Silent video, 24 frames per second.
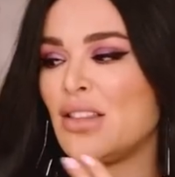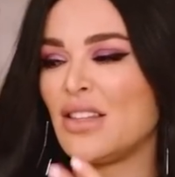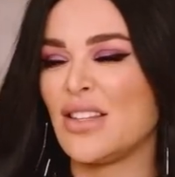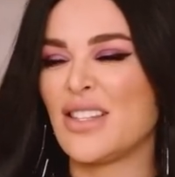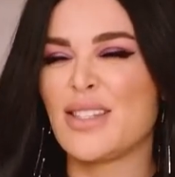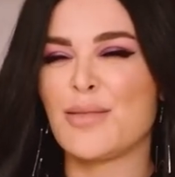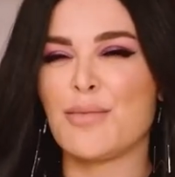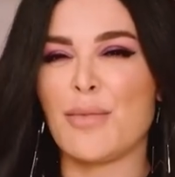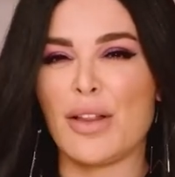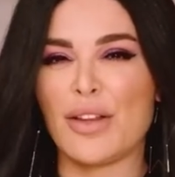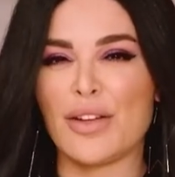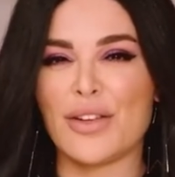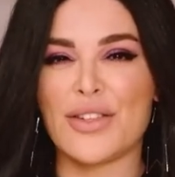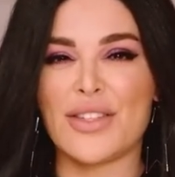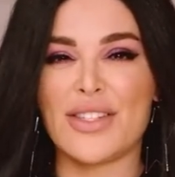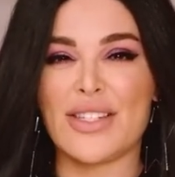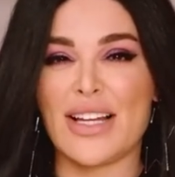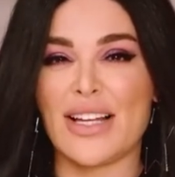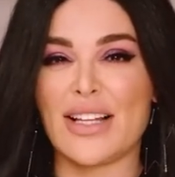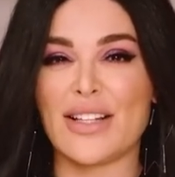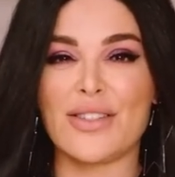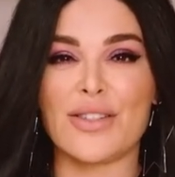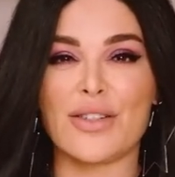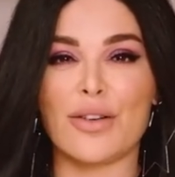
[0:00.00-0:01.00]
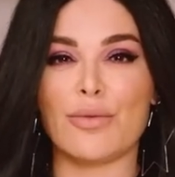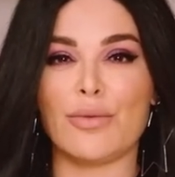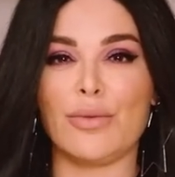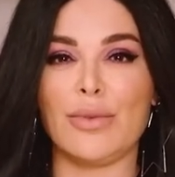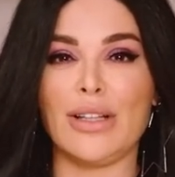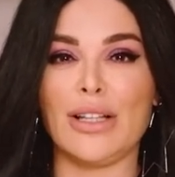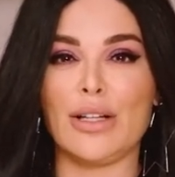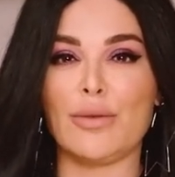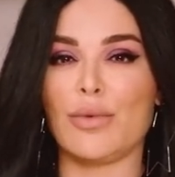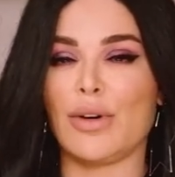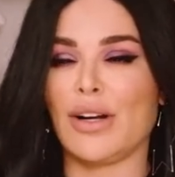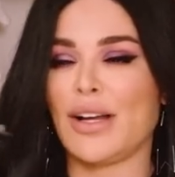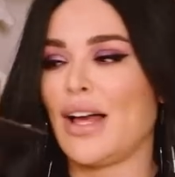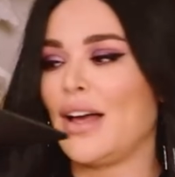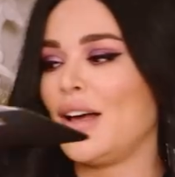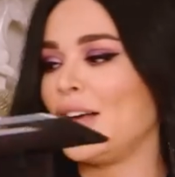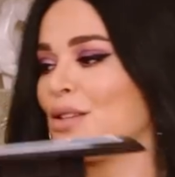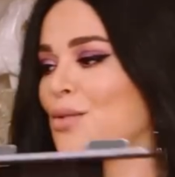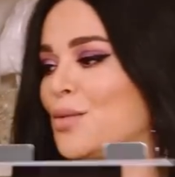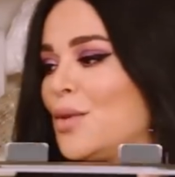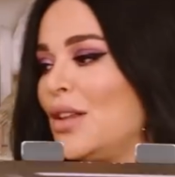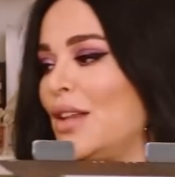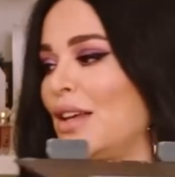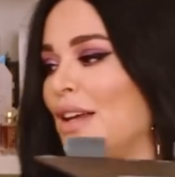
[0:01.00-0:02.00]
the smaller stands don't really work
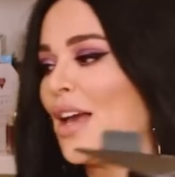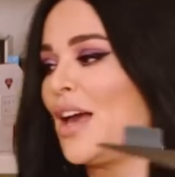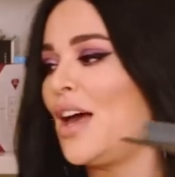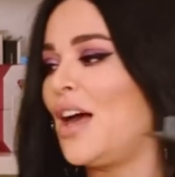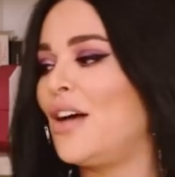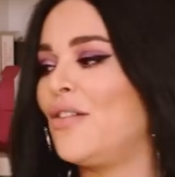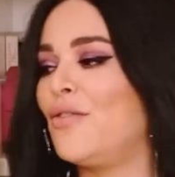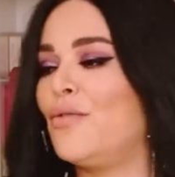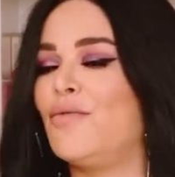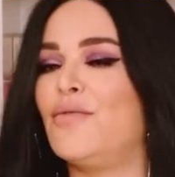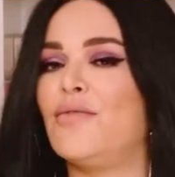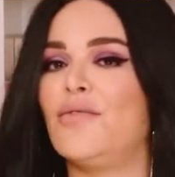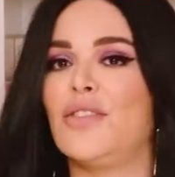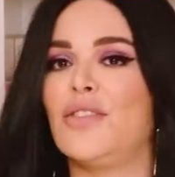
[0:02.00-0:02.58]
out as well. Like I have